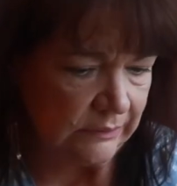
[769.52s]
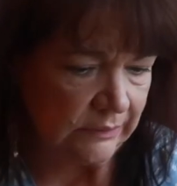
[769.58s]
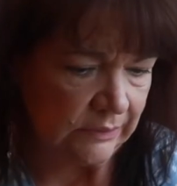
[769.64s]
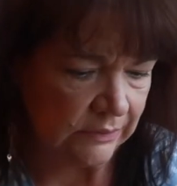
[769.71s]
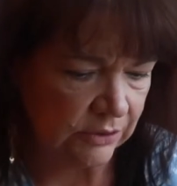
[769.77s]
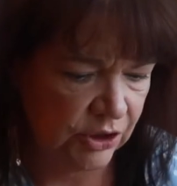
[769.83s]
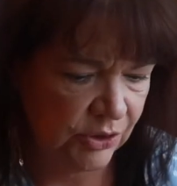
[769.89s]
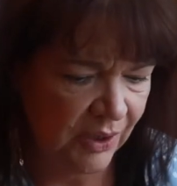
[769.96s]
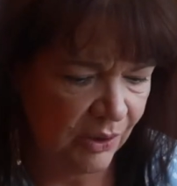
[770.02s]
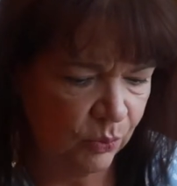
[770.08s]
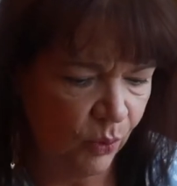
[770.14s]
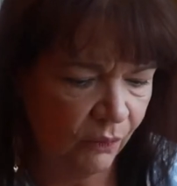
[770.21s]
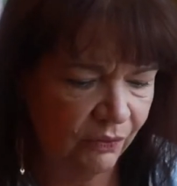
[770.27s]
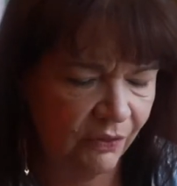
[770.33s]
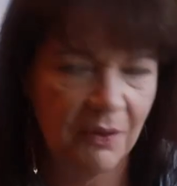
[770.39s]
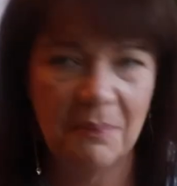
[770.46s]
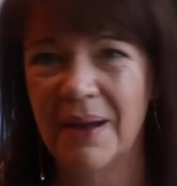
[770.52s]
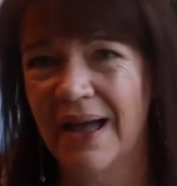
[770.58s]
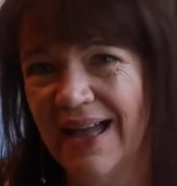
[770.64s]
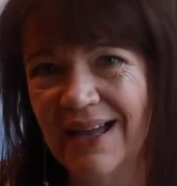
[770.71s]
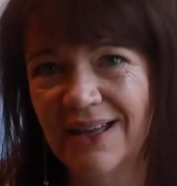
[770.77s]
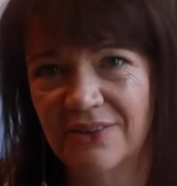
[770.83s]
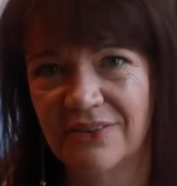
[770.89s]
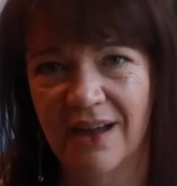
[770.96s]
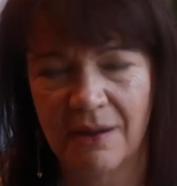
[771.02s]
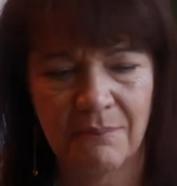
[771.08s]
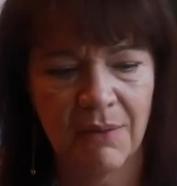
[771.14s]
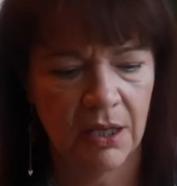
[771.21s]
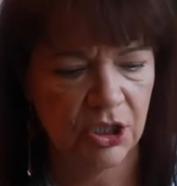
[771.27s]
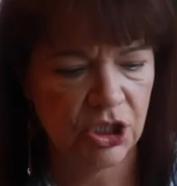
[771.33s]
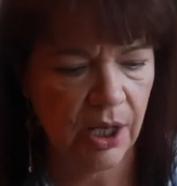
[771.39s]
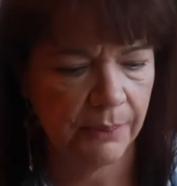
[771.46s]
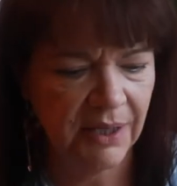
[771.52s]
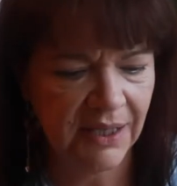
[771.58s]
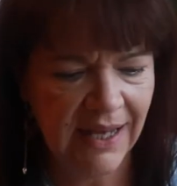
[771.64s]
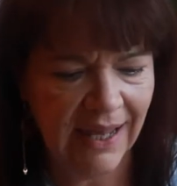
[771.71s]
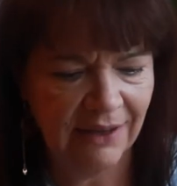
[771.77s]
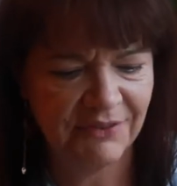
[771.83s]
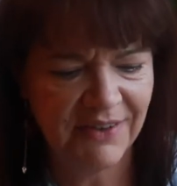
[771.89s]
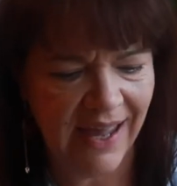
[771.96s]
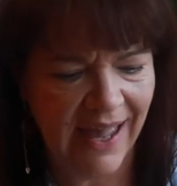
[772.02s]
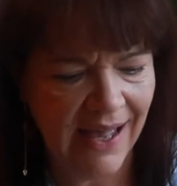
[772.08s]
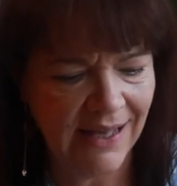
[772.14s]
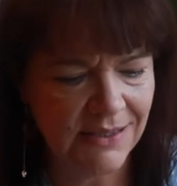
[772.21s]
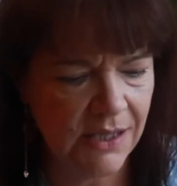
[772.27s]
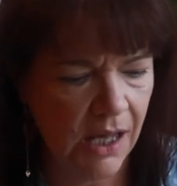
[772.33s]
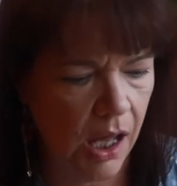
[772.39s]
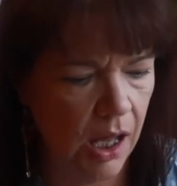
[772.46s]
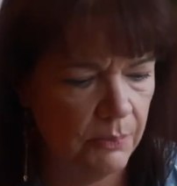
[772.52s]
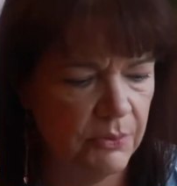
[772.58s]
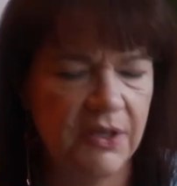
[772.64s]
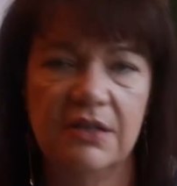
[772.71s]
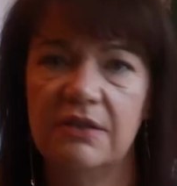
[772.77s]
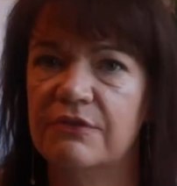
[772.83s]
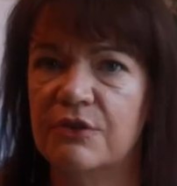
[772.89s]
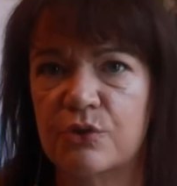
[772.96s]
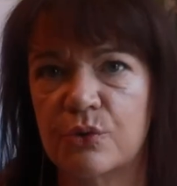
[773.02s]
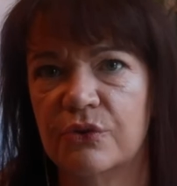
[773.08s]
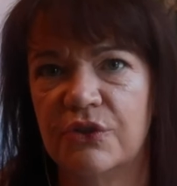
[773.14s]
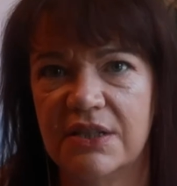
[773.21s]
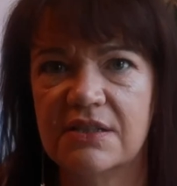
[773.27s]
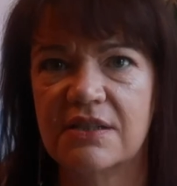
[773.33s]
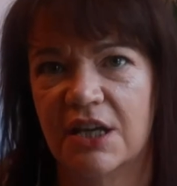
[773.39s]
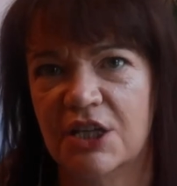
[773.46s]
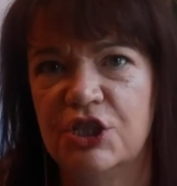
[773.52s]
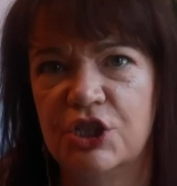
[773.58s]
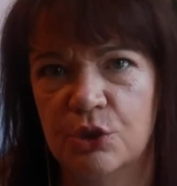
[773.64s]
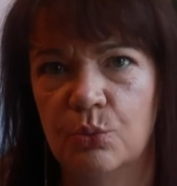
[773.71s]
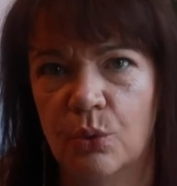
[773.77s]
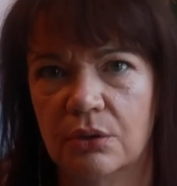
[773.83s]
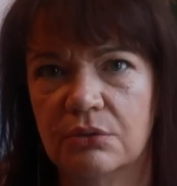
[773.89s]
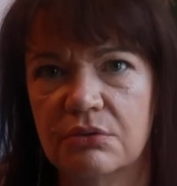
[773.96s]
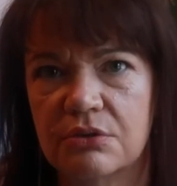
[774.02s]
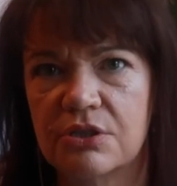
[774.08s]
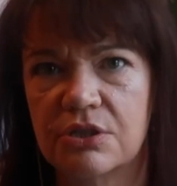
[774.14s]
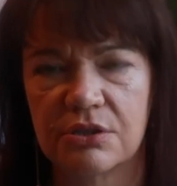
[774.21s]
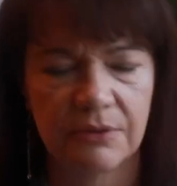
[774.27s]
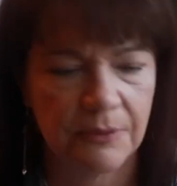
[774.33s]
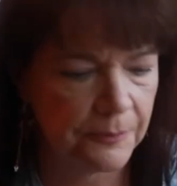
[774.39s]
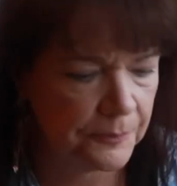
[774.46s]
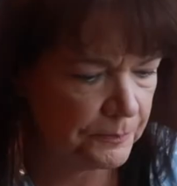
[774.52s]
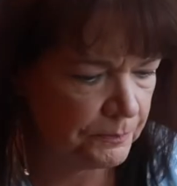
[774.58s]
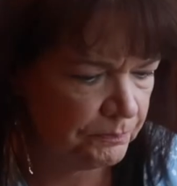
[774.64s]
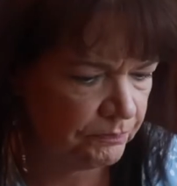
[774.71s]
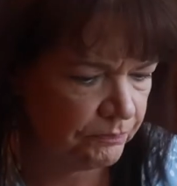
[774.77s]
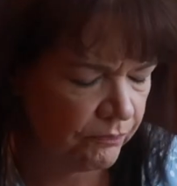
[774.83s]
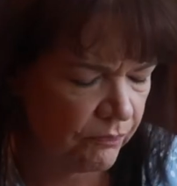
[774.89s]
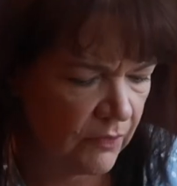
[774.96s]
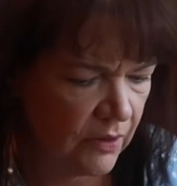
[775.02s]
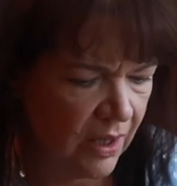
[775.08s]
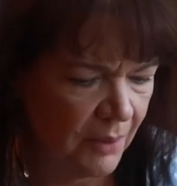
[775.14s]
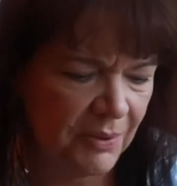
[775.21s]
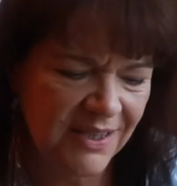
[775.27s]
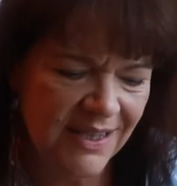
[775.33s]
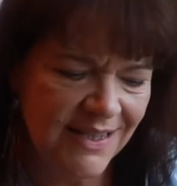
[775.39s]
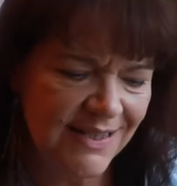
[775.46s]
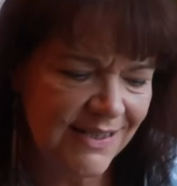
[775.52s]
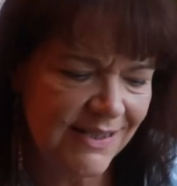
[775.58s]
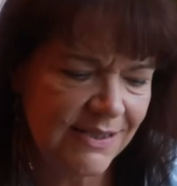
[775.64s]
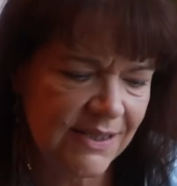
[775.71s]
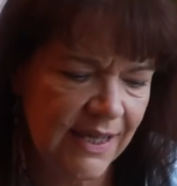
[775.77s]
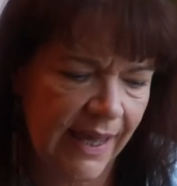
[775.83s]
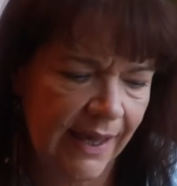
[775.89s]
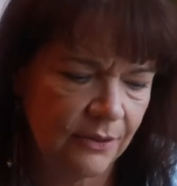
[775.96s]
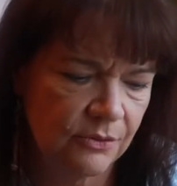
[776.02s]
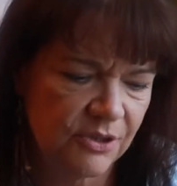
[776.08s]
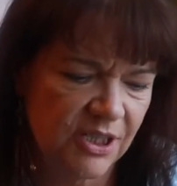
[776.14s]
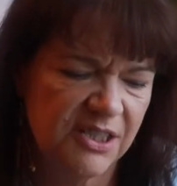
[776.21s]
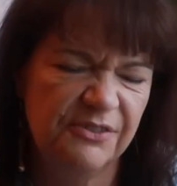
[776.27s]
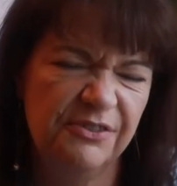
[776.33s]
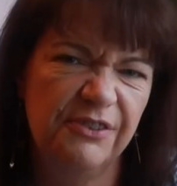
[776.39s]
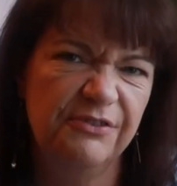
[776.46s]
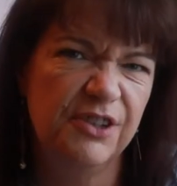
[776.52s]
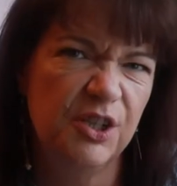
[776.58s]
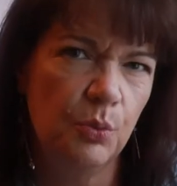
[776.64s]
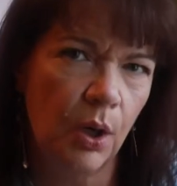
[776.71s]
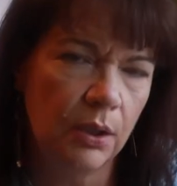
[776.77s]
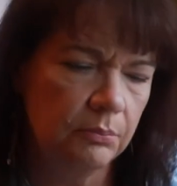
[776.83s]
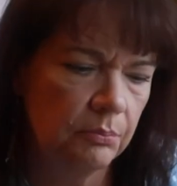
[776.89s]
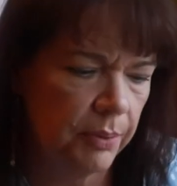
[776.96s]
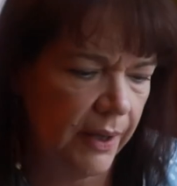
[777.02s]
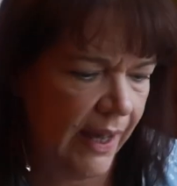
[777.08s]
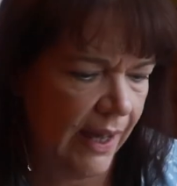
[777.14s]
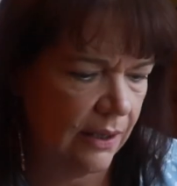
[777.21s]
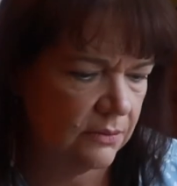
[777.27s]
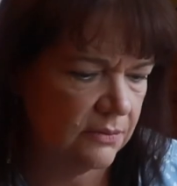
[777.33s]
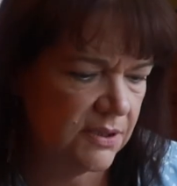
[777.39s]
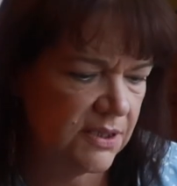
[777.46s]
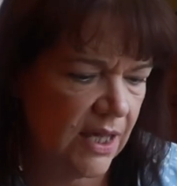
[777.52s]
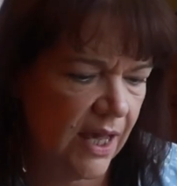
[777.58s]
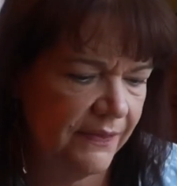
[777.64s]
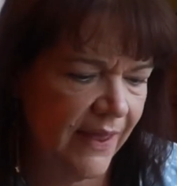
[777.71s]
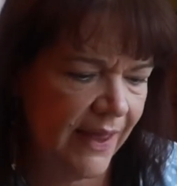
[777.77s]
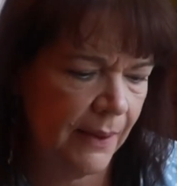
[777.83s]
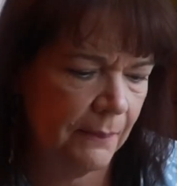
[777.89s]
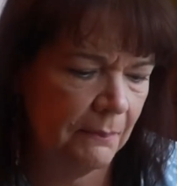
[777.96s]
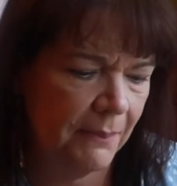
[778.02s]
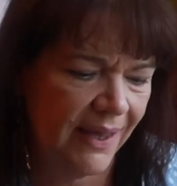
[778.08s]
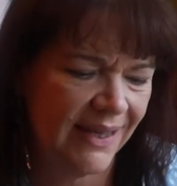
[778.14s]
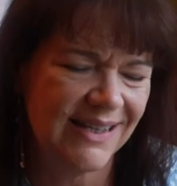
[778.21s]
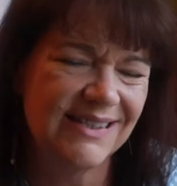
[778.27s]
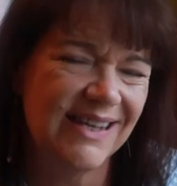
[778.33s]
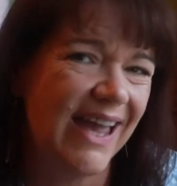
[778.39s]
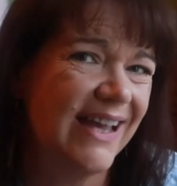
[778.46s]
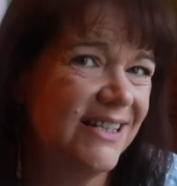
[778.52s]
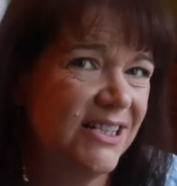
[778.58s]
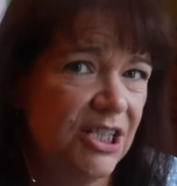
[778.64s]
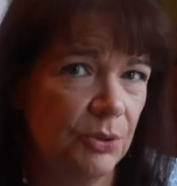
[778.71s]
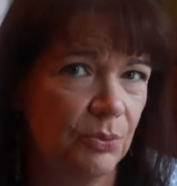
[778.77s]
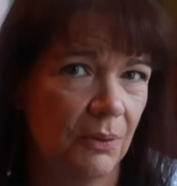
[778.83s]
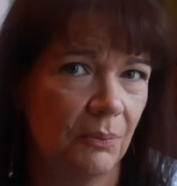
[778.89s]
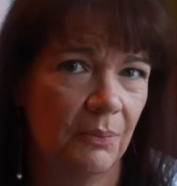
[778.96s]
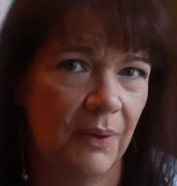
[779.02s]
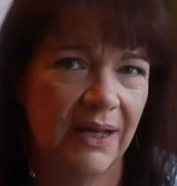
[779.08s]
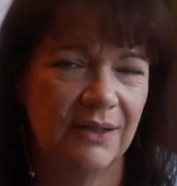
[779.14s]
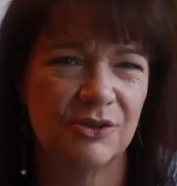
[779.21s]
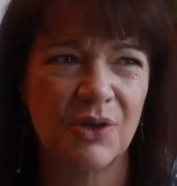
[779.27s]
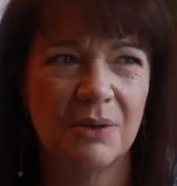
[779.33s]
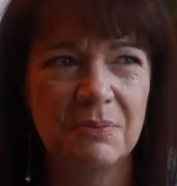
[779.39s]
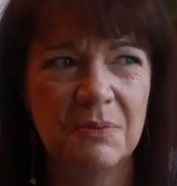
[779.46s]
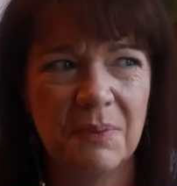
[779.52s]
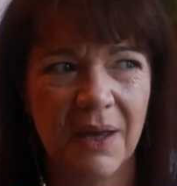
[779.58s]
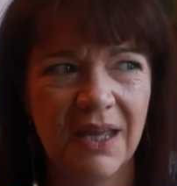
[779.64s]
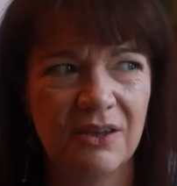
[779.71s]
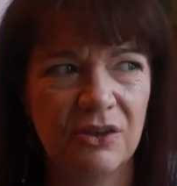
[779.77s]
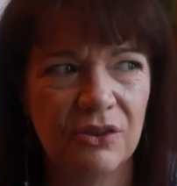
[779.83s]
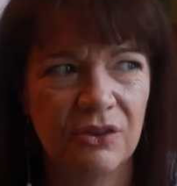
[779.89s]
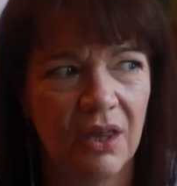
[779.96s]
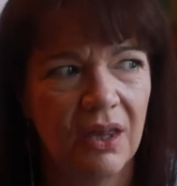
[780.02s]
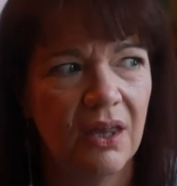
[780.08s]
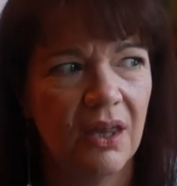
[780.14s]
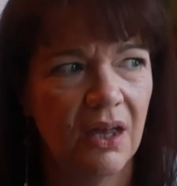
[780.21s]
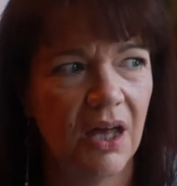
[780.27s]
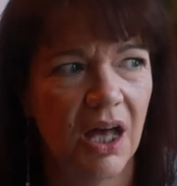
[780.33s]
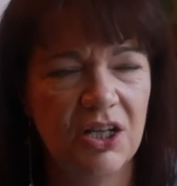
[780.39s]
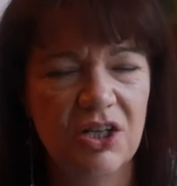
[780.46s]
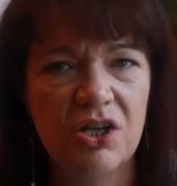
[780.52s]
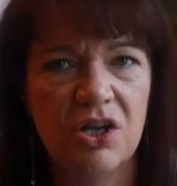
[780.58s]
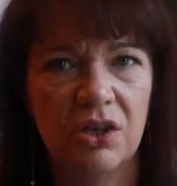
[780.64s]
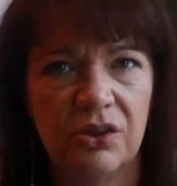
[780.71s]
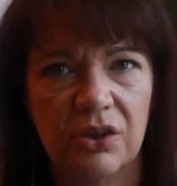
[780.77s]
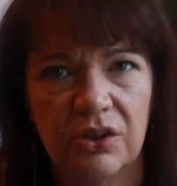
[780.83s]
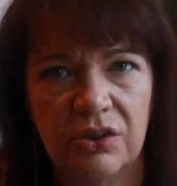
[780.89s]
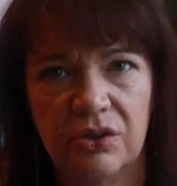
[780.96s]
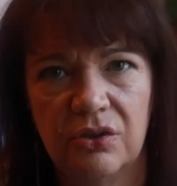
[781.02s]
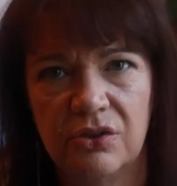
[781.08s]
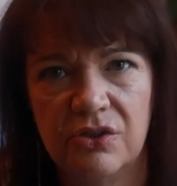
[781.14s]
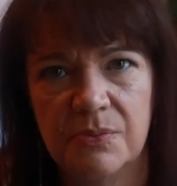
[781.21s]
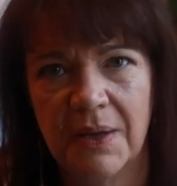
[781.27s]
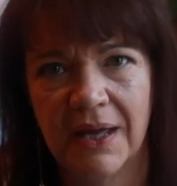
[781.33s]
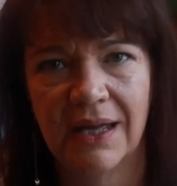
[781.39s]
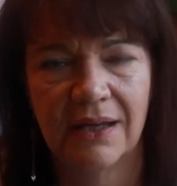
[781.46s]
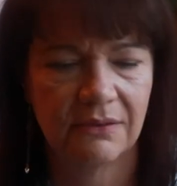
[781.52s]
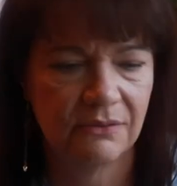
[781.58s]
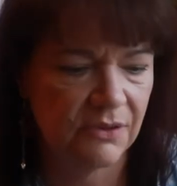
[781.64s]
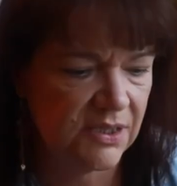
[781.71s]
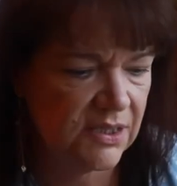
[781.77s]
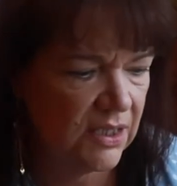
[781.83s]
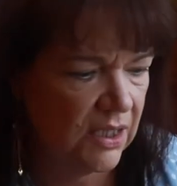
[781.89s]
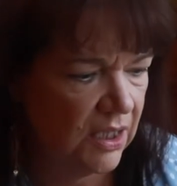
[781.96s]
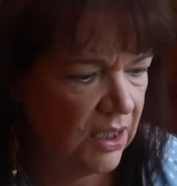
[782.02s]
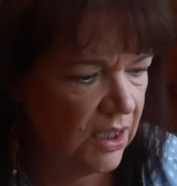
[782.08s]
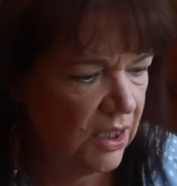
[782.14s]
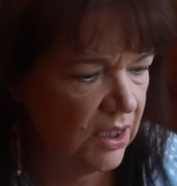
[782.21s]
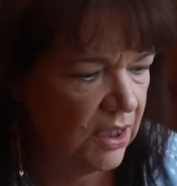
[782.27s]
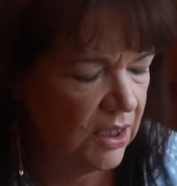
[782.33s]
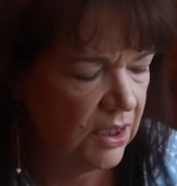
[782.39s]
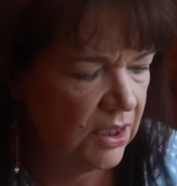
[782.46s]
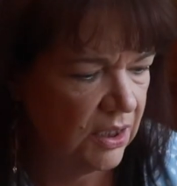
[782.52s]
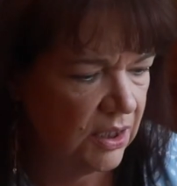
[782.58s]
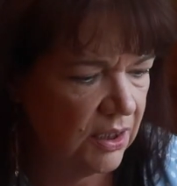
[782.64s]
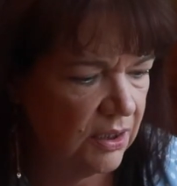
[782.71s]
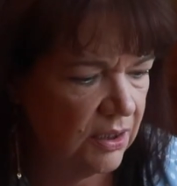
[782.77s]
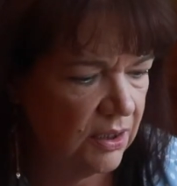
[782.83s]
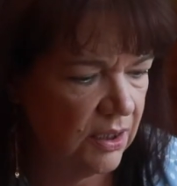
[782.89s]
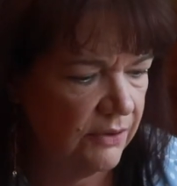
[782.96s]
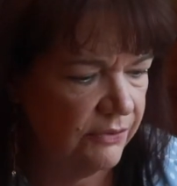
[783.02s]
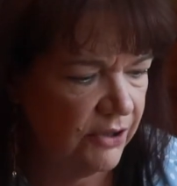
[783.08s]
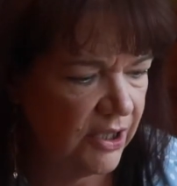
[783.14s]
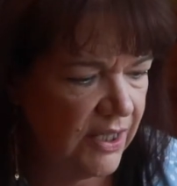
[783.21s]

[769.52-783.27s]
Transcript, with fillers: do I want the bag that much? I'm gonna have to add up the individual things that I do want. But then the discount is £51 and the handbag is £81, so I'd be paying another £30 if I